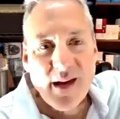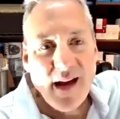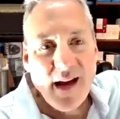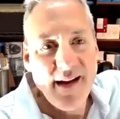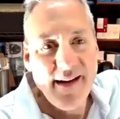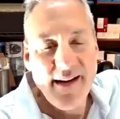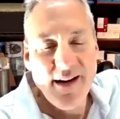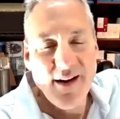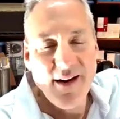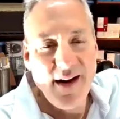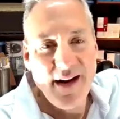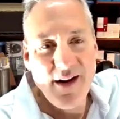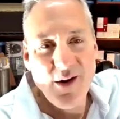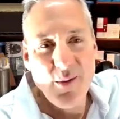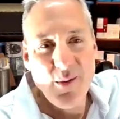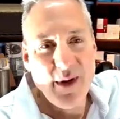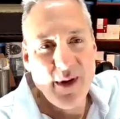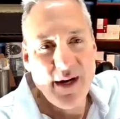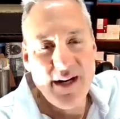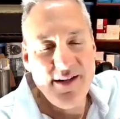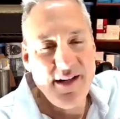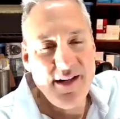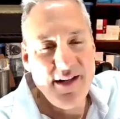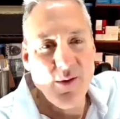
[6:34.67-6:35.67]
I don't
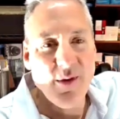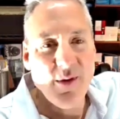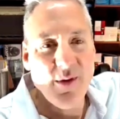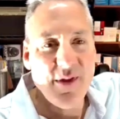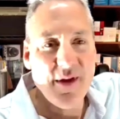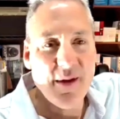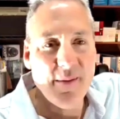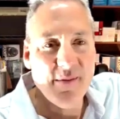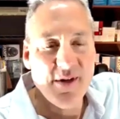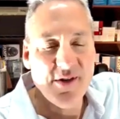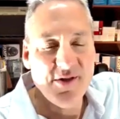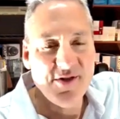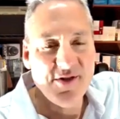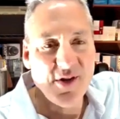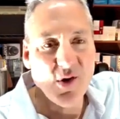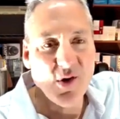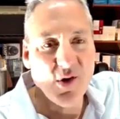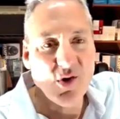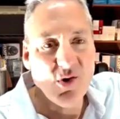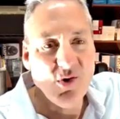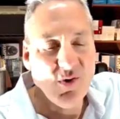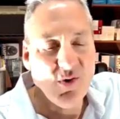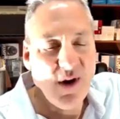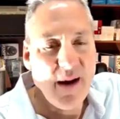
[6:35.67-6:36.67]
want to deal with them. They're
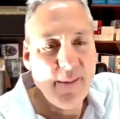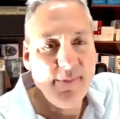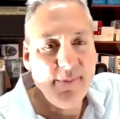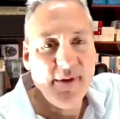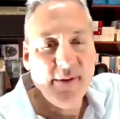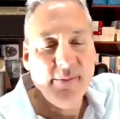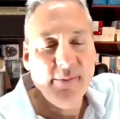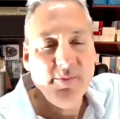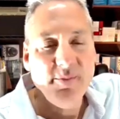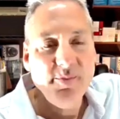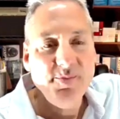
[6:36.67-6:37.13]
so corrupt.